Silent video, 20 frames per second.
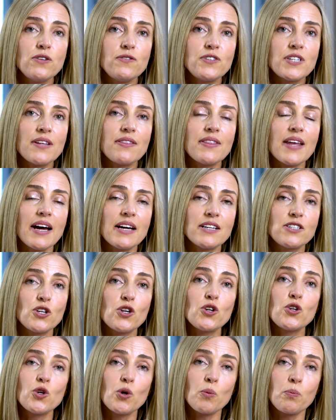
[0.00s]
you've done that,
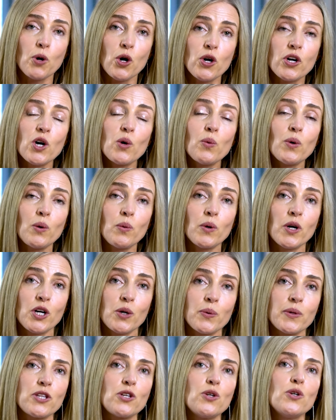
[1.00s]
your broker will
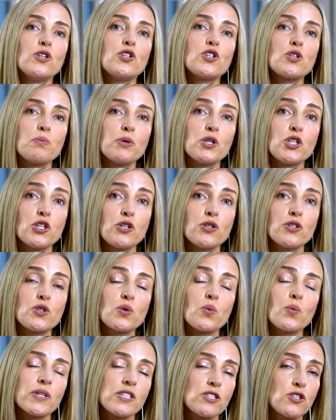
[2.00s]
work with you to produce
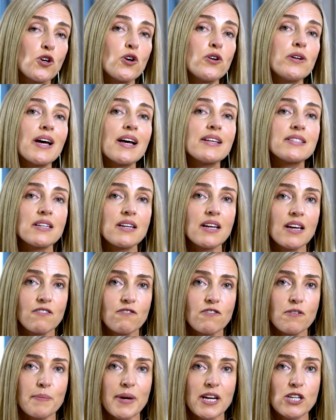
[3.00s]
what's known as an
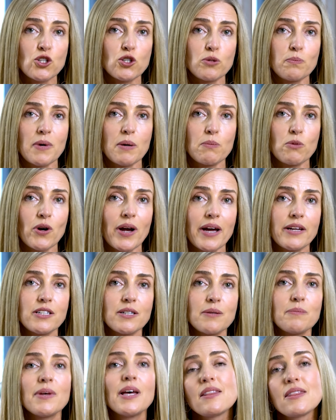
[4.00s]
information
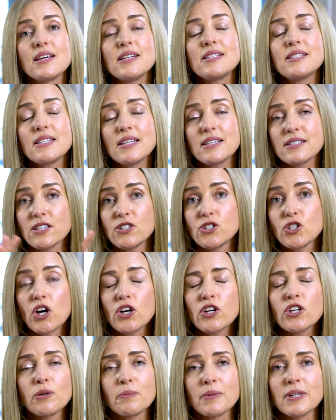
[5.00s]
memorandum. This is a
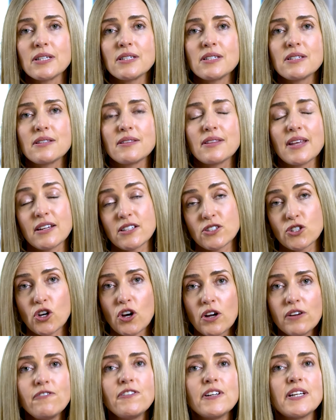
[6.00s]
document that is
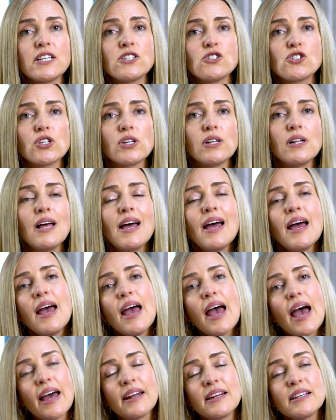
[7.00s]
confidential
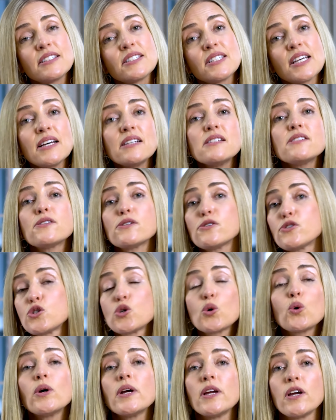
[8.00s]
and it tells the
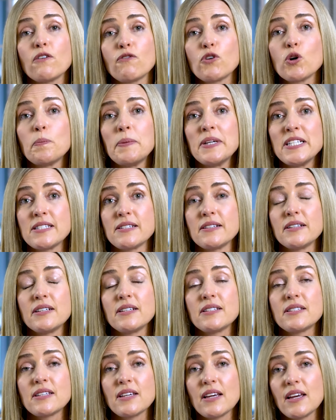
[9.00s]
story of your
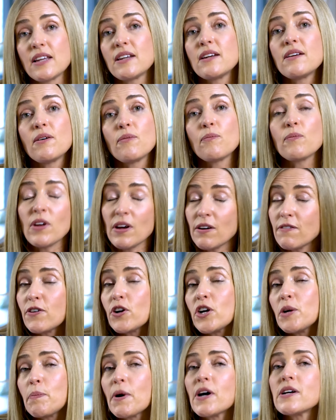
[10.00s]
business in a
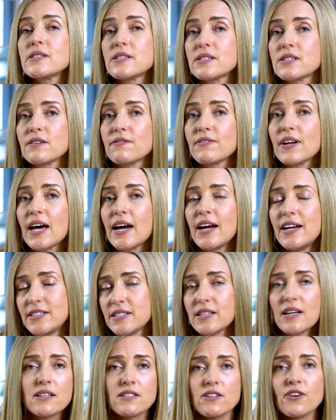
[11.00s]
very positive
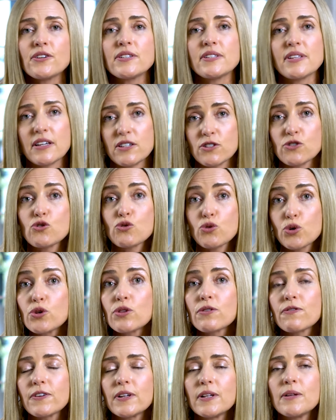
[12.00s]
light, as long as that is
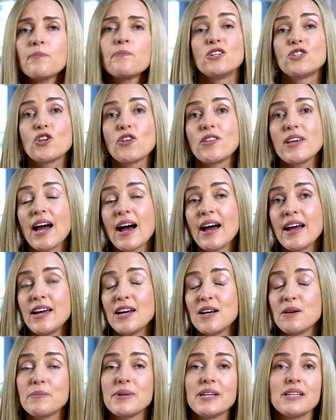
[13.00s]
truthful. So the
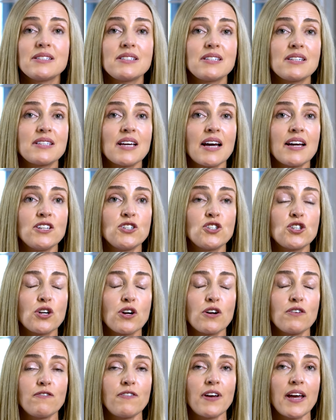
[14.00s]
IM is designed to
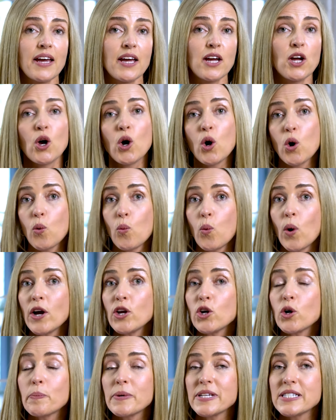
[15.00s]
convey what
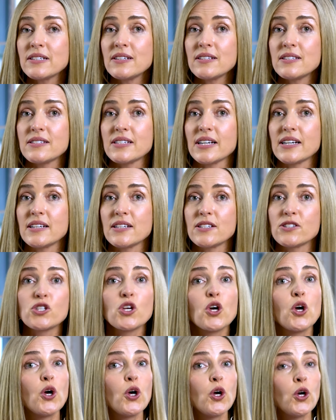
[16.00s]
your business does,
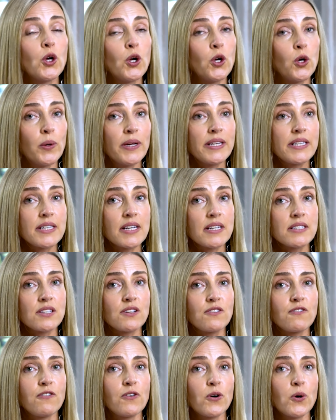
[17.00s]
who it does
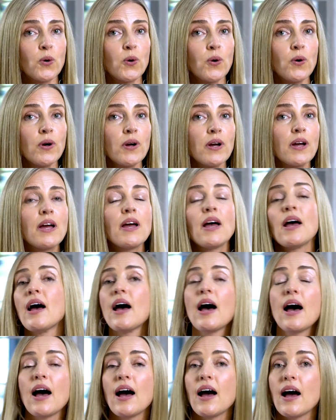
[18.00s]
it for,
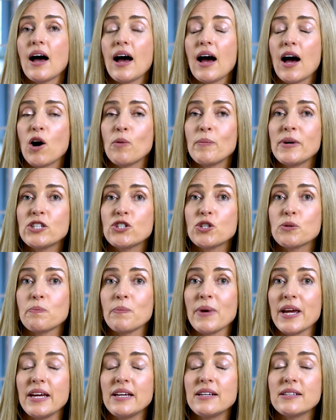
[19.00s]
how much it
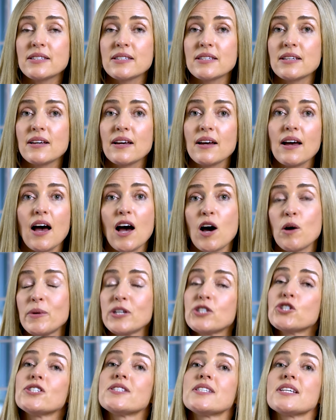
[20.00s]
makes, how
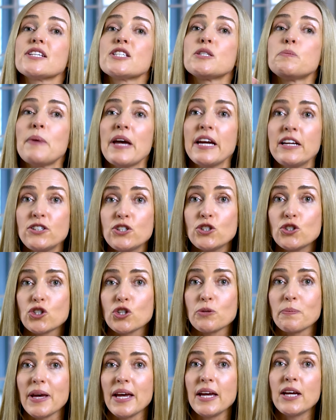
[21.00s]
much it's expected
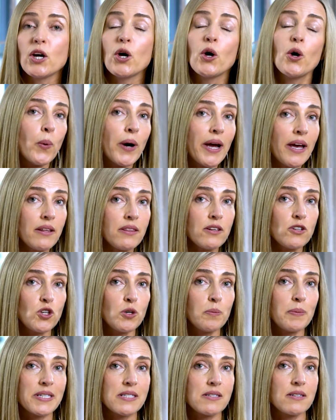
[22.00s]
to make, where the new
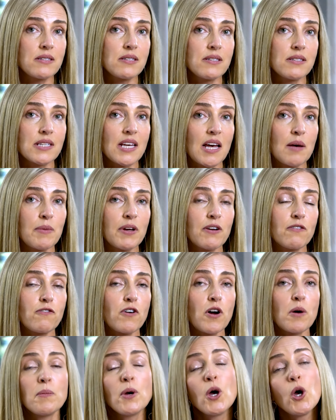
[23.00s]
business is coming
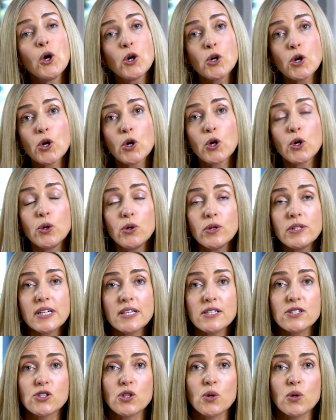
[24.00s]
from, who does